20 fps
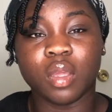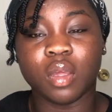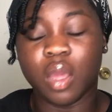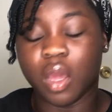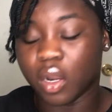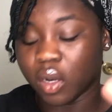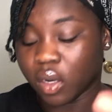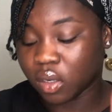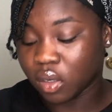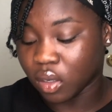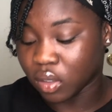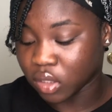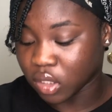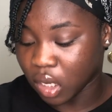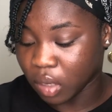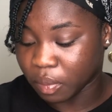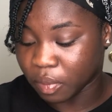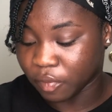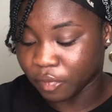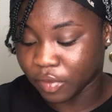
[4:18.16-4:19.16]
And then on
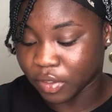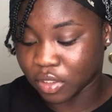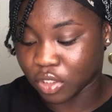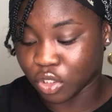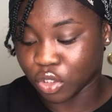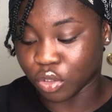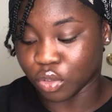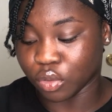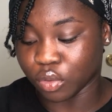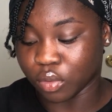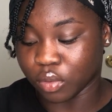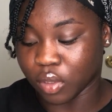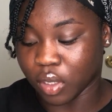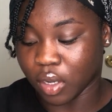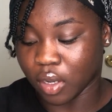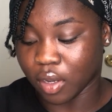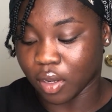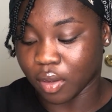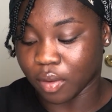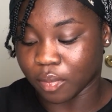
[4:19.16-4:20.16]
top of it too,
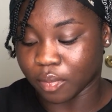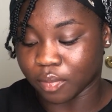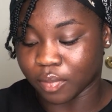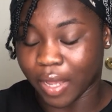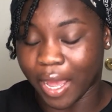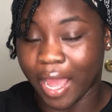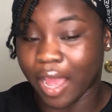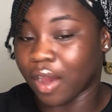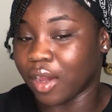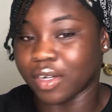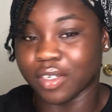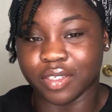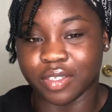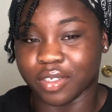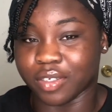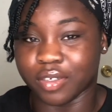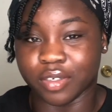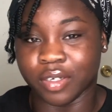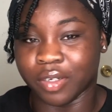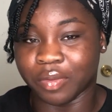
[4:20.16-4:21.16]
I honestly
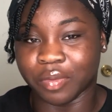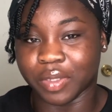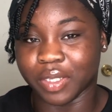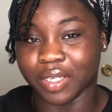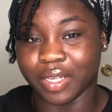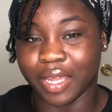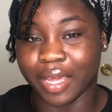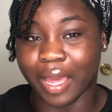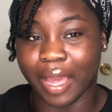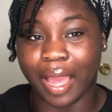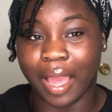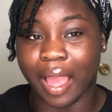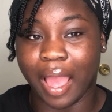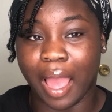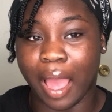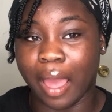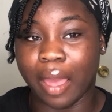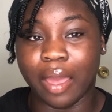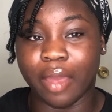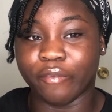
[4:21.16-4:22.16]
couldn't wait. Like,
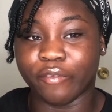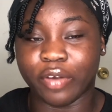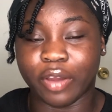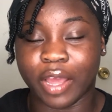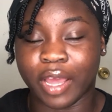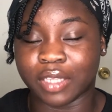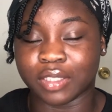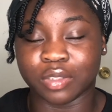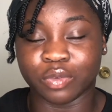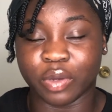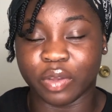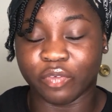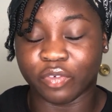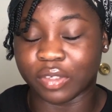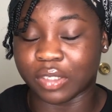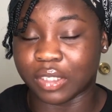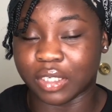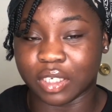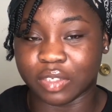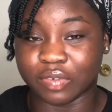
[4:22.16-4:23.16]
if I had to wait for
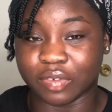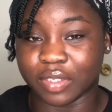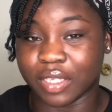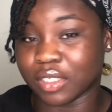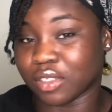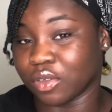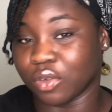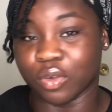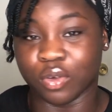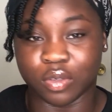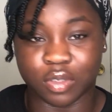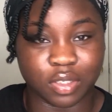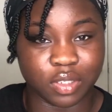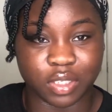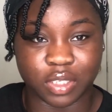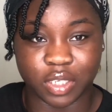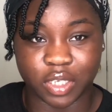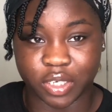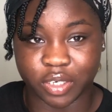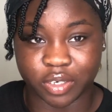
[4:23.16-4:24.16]
the next one, that's a whole nother
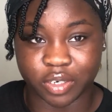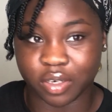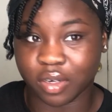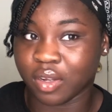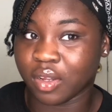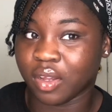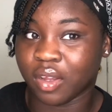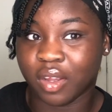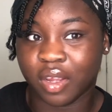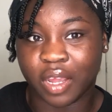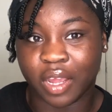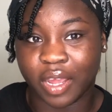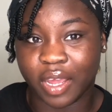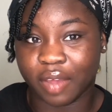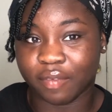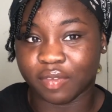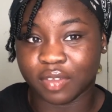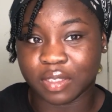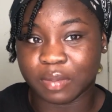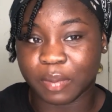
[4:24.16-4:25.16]
year. I
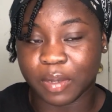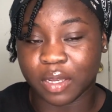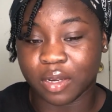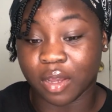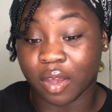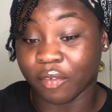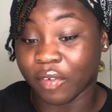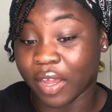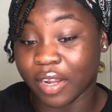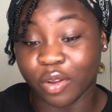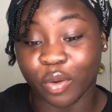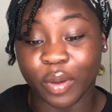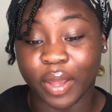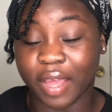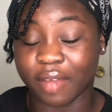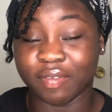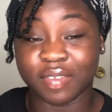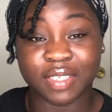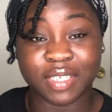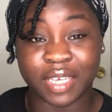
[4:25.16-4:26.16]
have this paid off. I don't
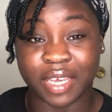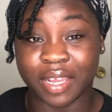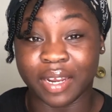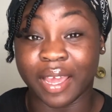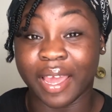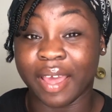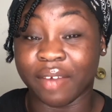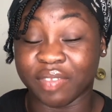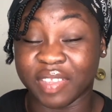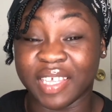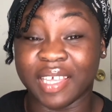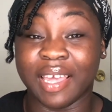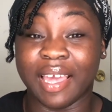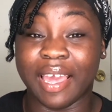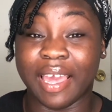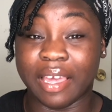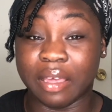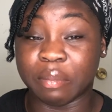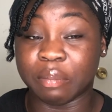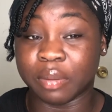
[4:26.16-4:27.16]
have the 10, I have the
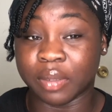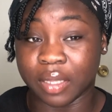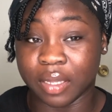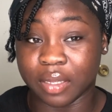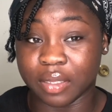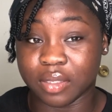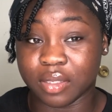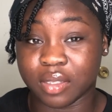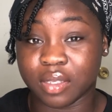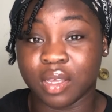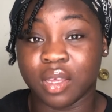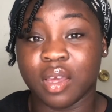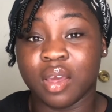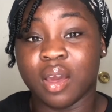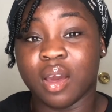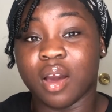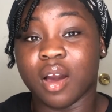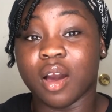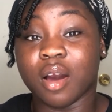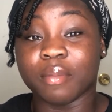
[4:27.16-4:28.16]
8 Plus.
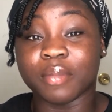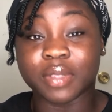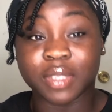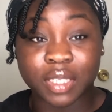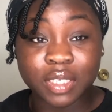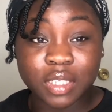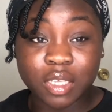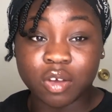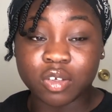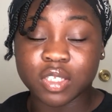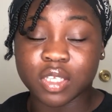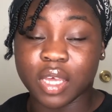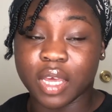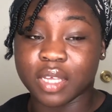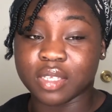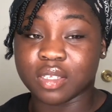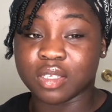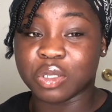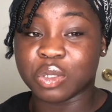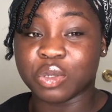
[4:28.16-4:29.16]
This also
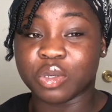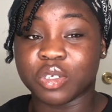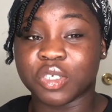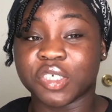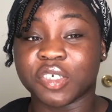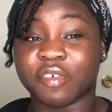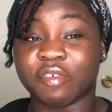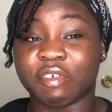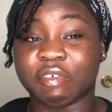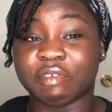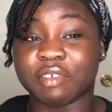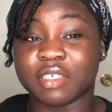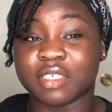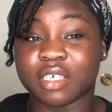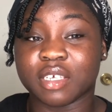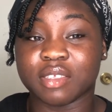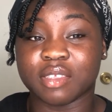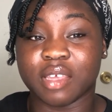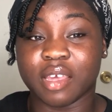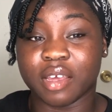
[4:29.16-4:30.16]
has a
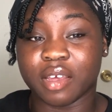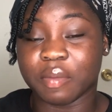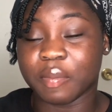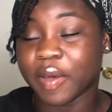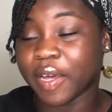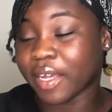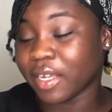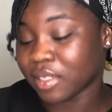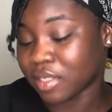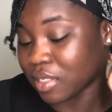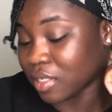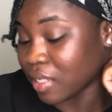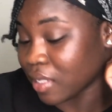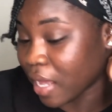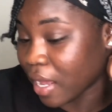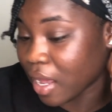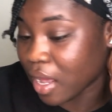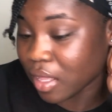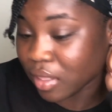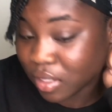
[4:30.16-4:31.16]
256 gigabytes.
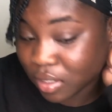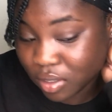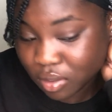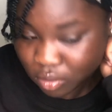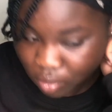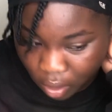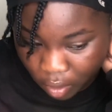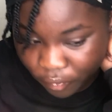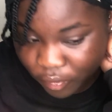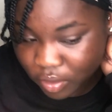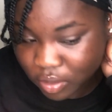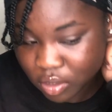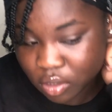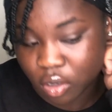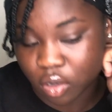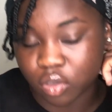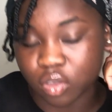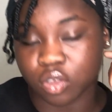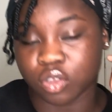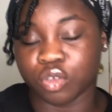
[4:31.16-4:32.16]
This is obviously
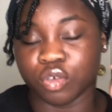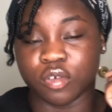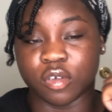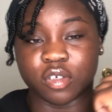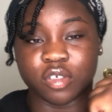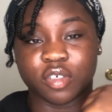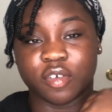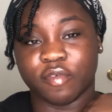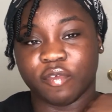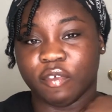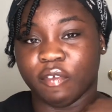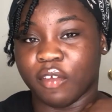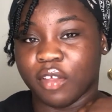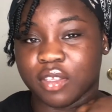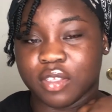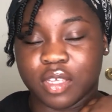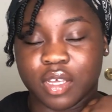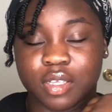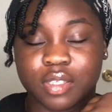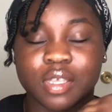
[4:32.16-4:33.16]
also
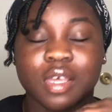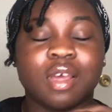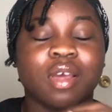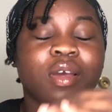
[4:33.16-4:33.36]
256.